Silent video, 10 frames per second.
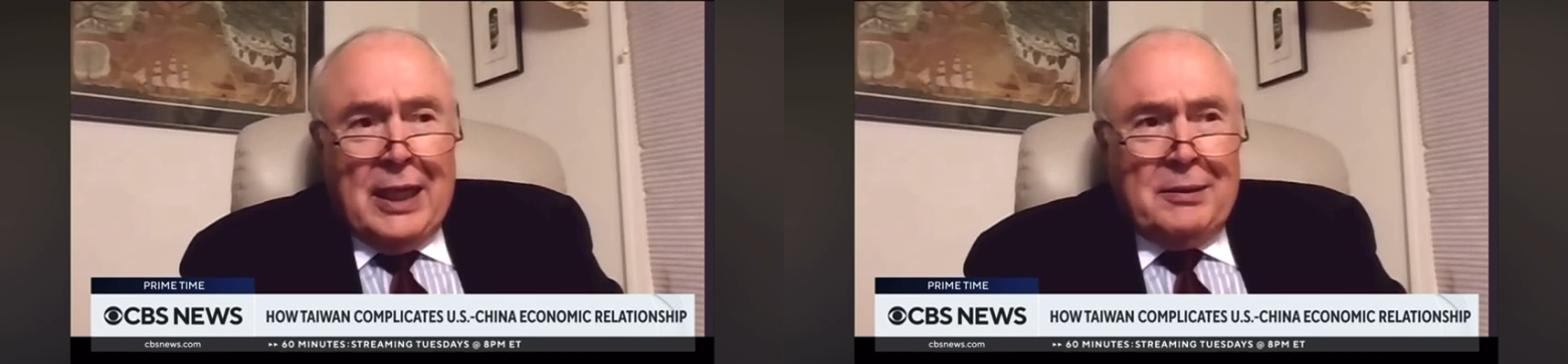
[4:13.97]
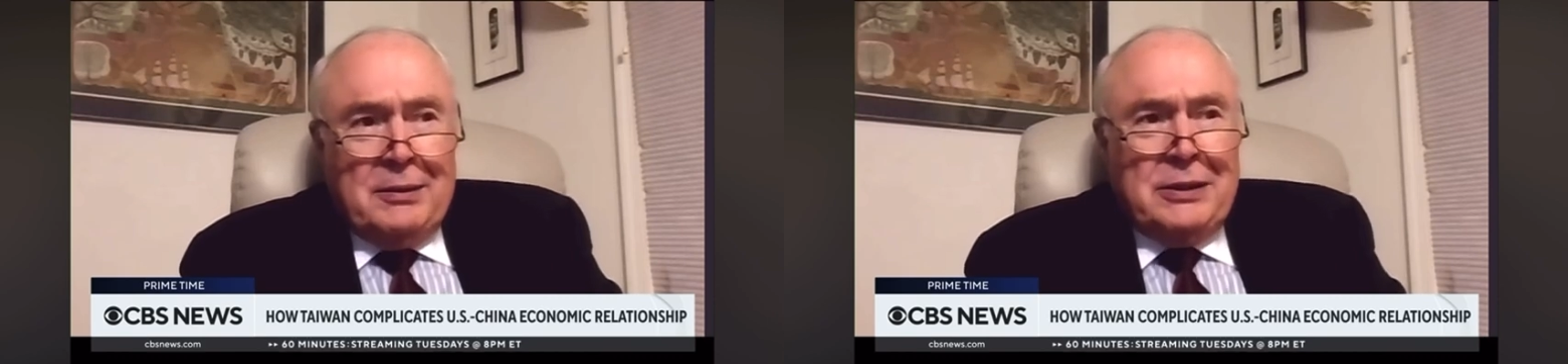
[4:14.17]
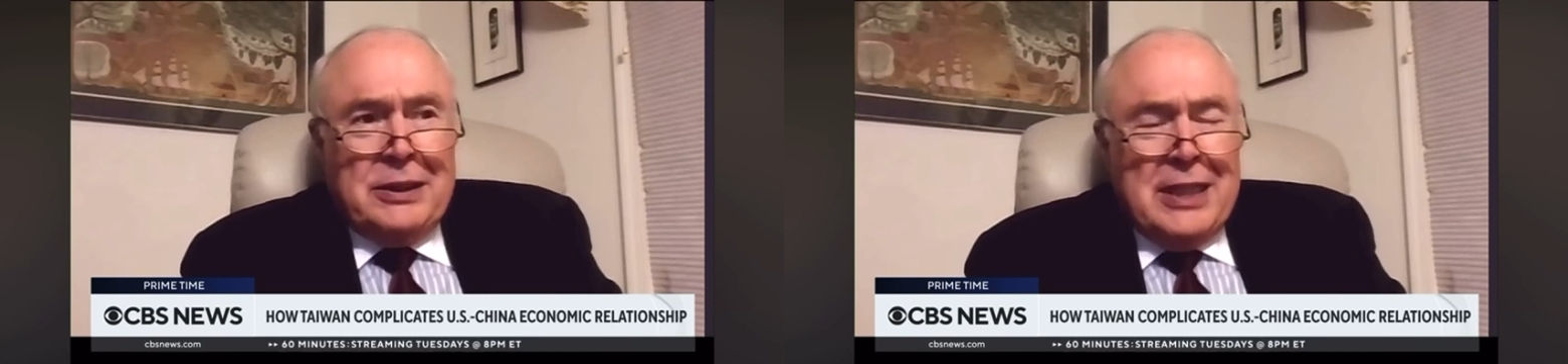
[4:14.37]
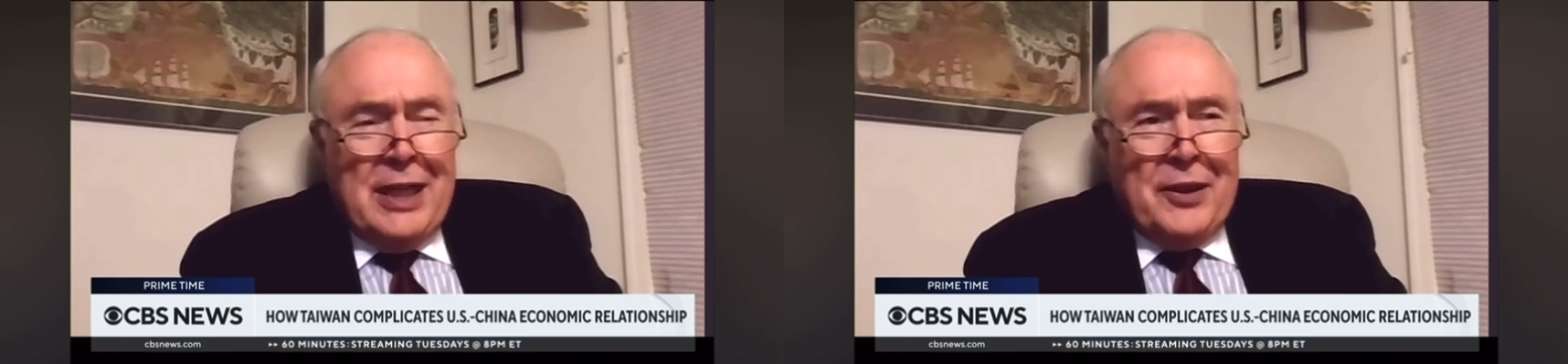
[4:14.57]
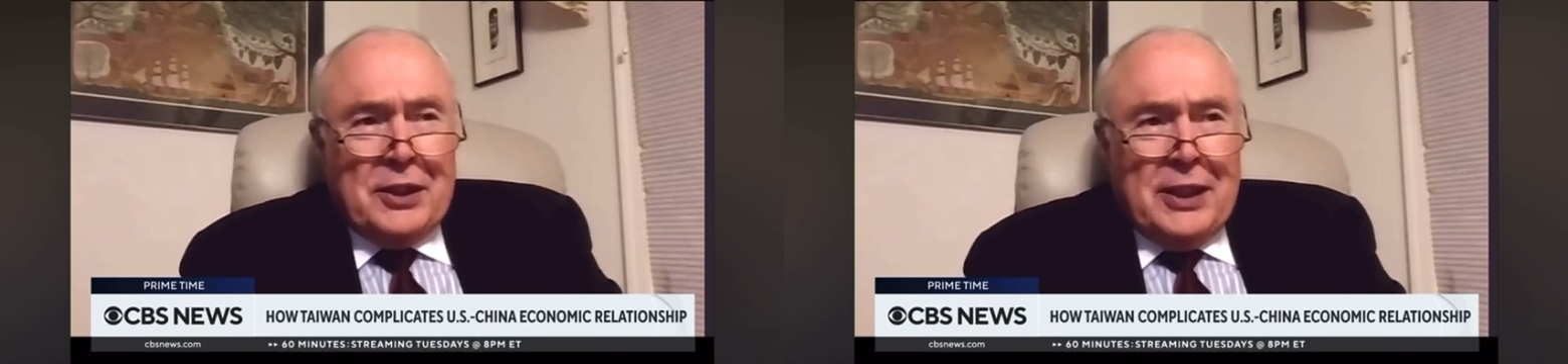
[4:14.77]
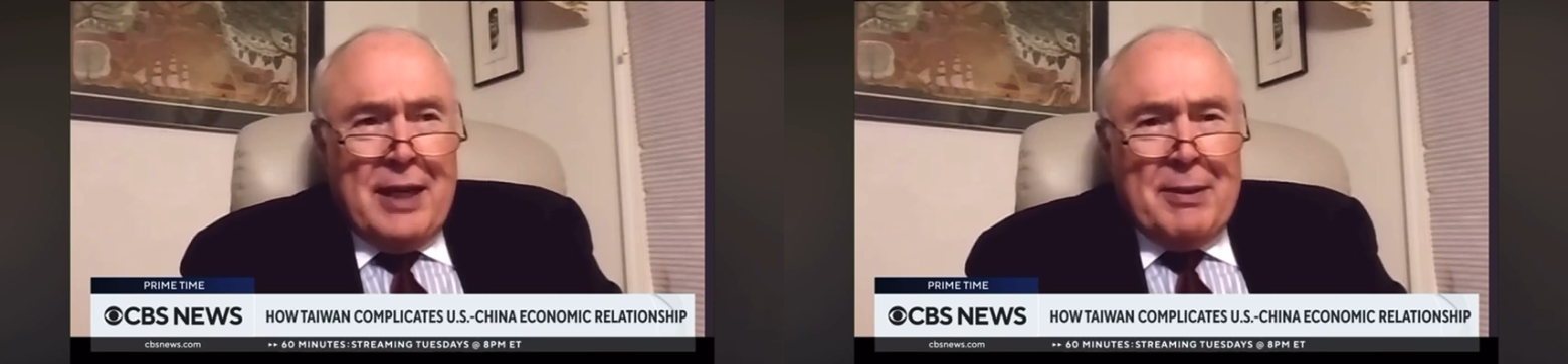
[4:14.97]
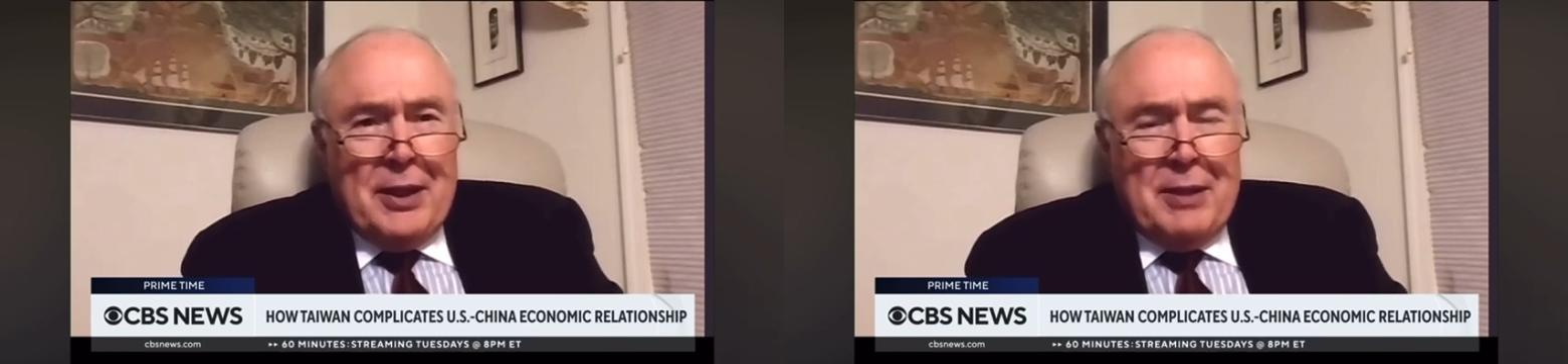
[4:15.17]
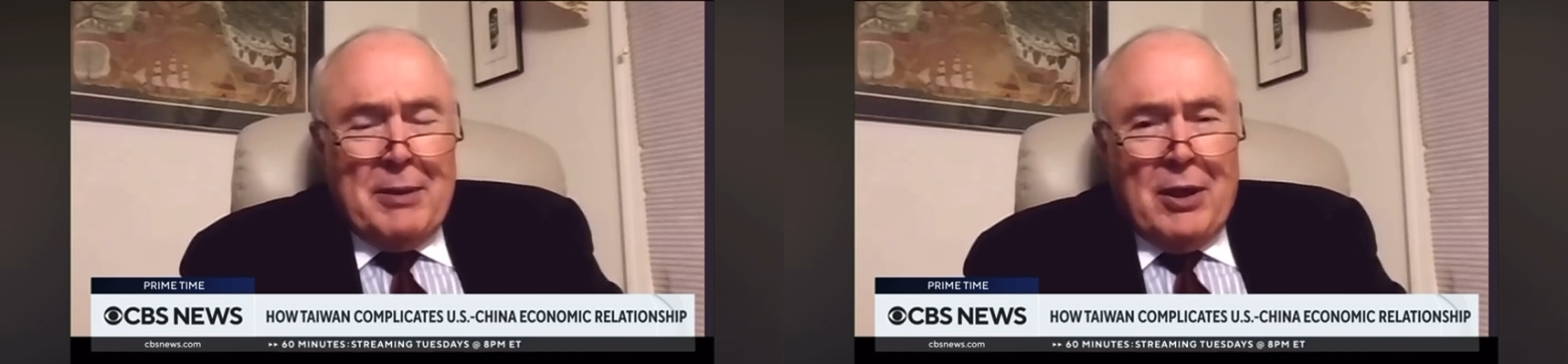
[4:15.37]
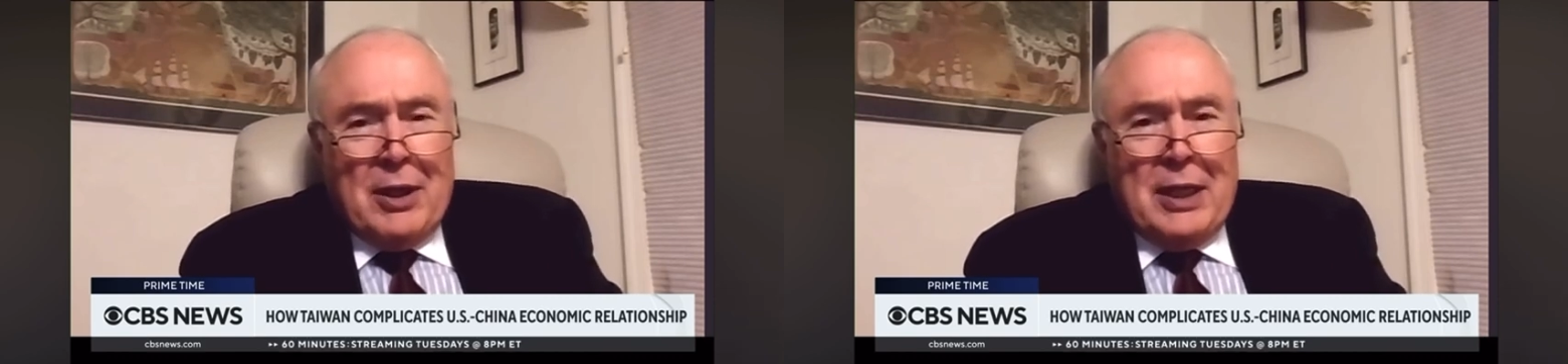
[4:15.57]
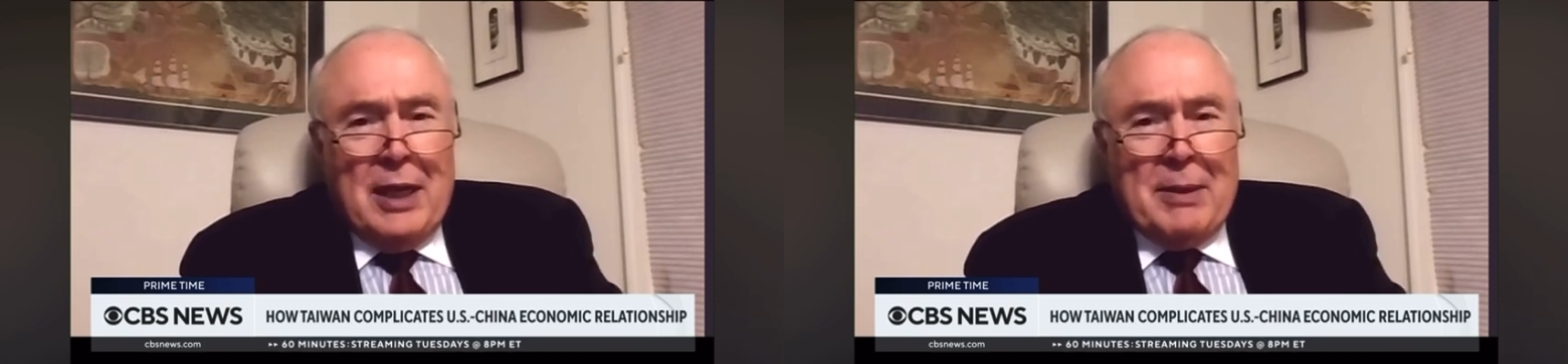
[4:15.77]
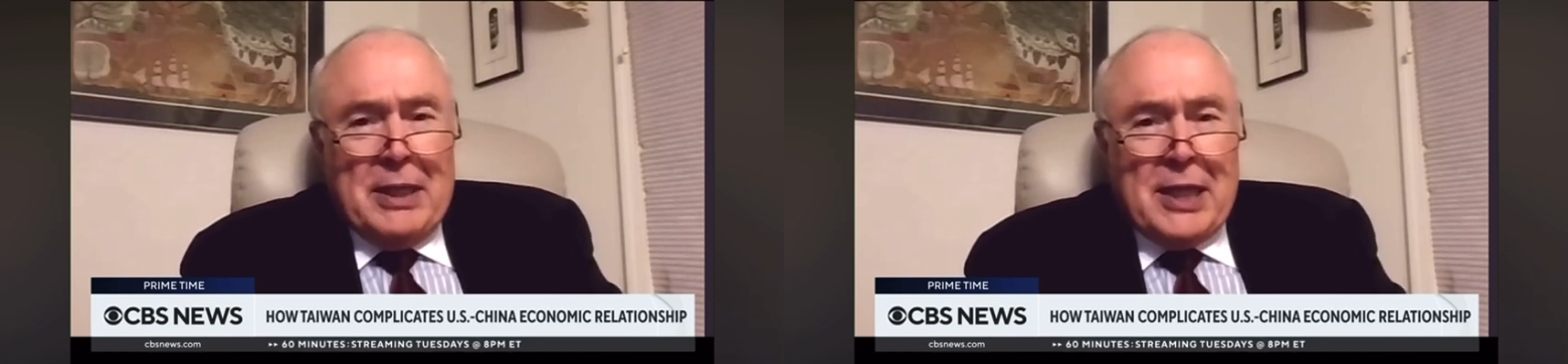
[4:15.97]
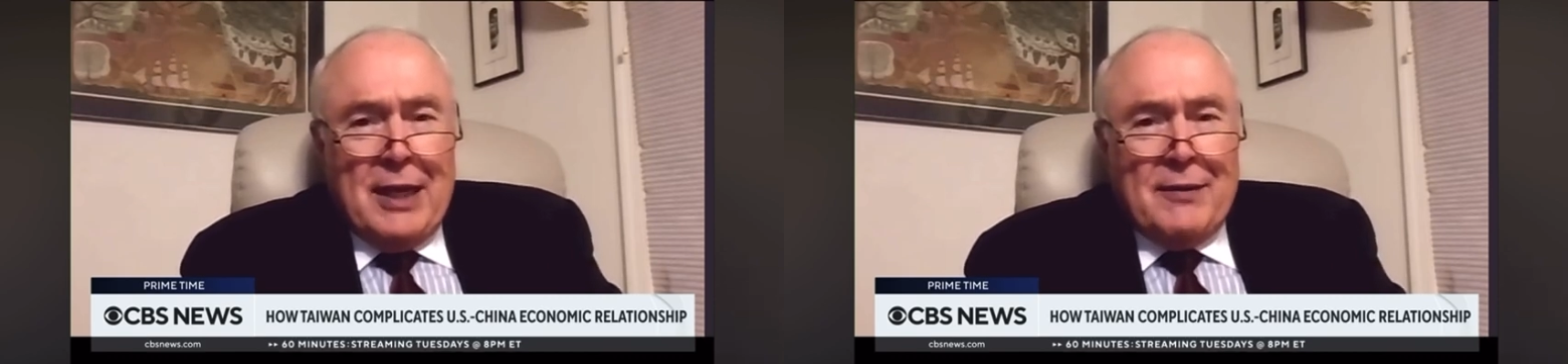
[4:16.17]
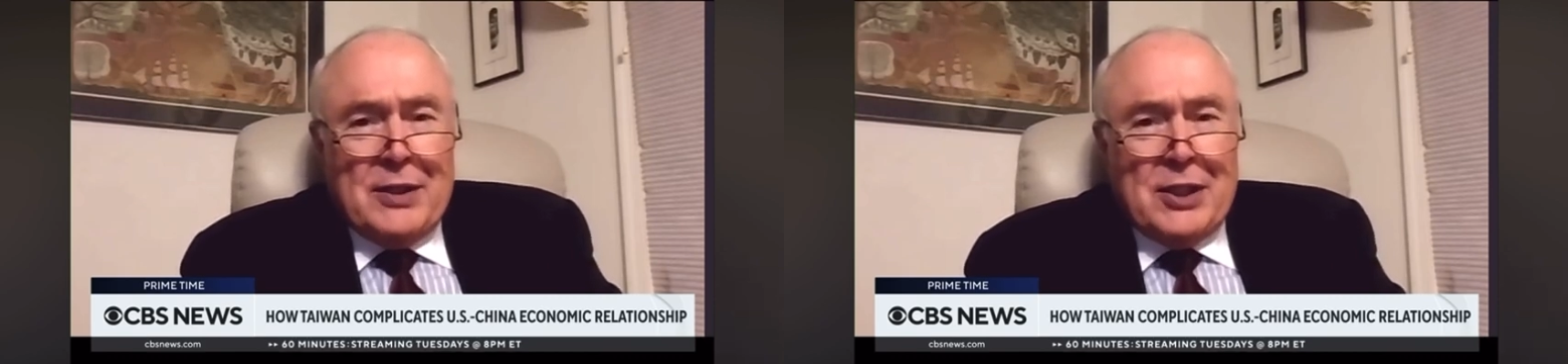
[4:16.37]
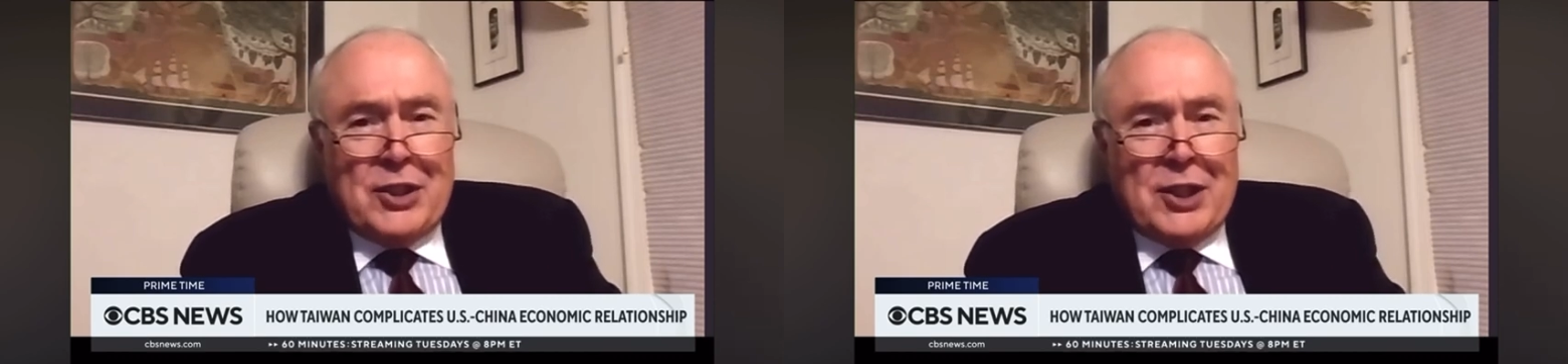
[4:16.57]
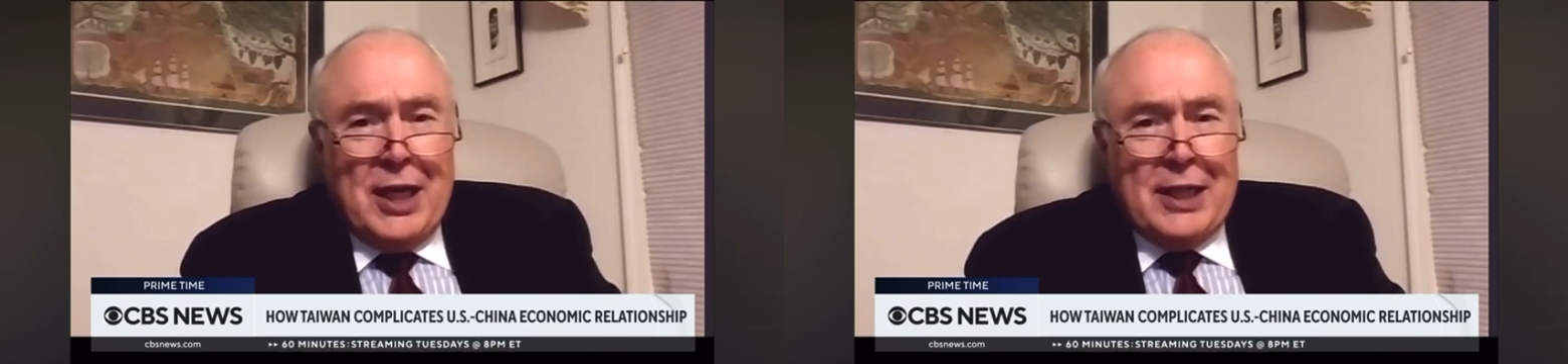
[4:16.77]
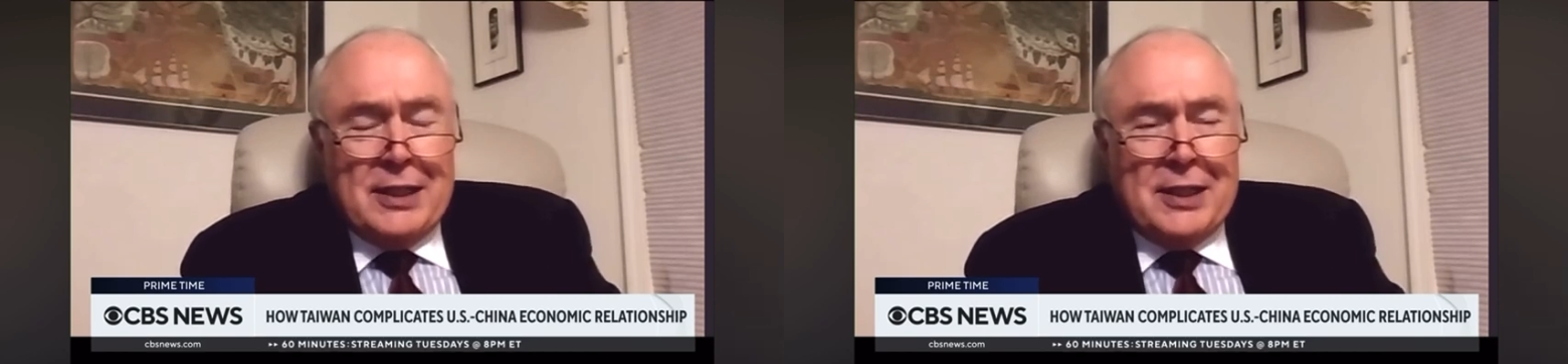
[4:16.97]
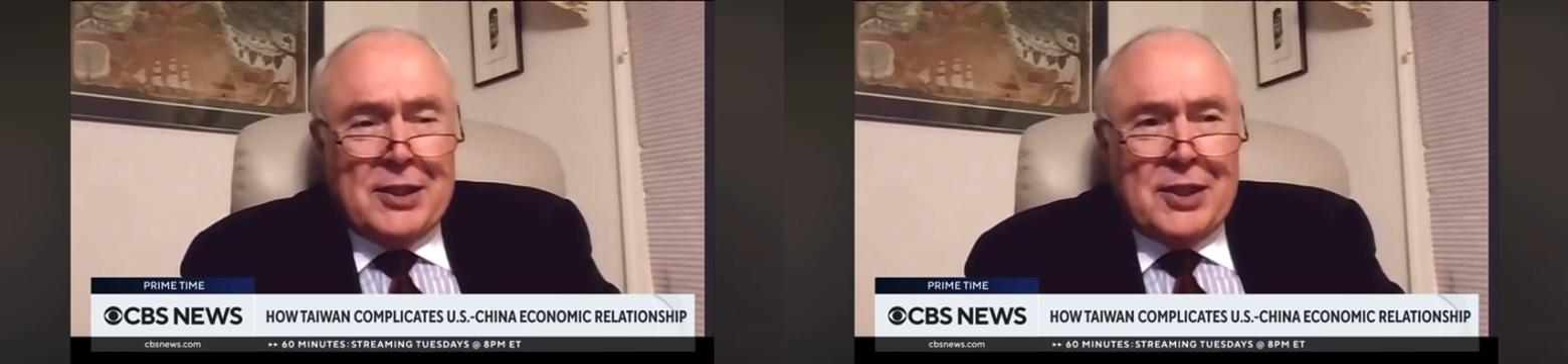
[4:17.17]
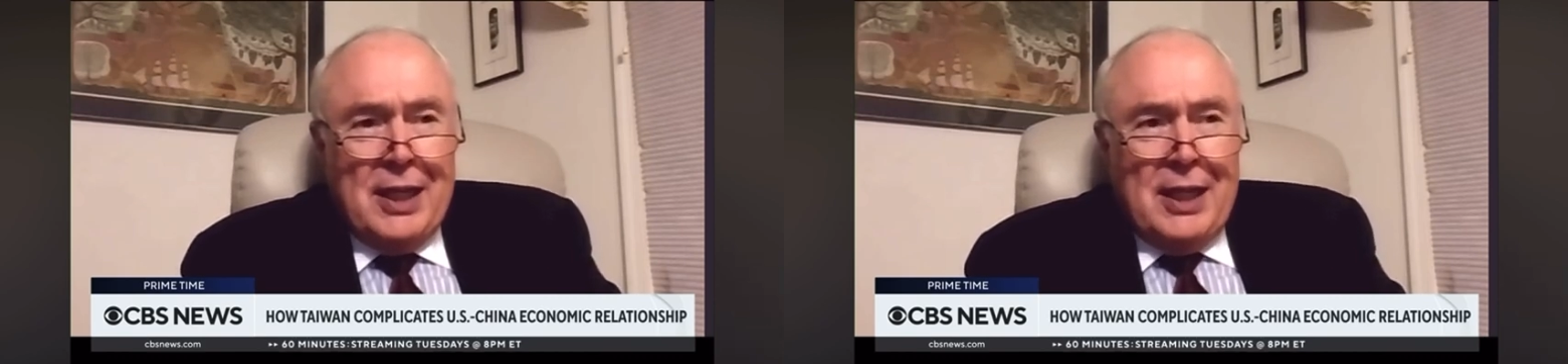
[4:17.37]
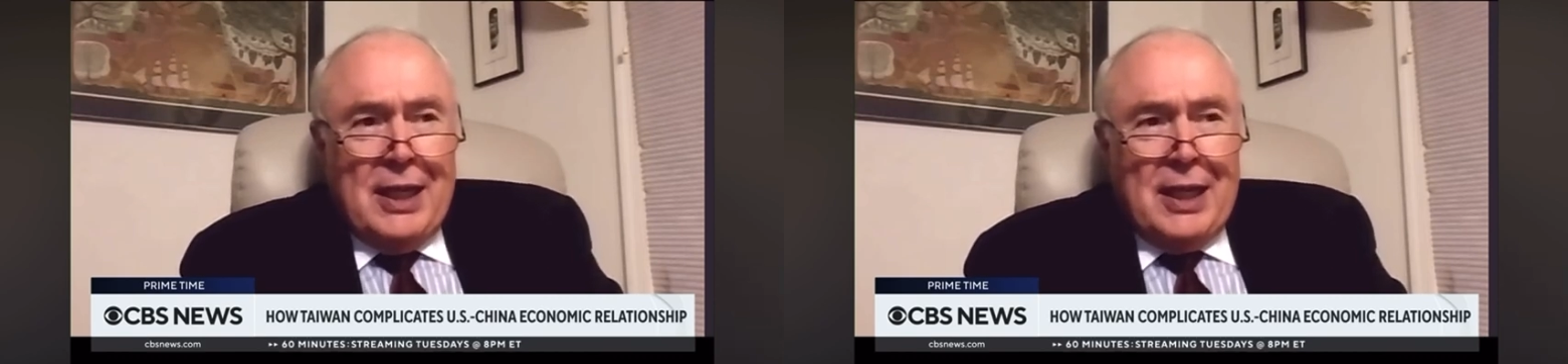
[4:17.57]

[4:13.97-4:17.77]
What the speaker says: The dilemma that American companies have is that China is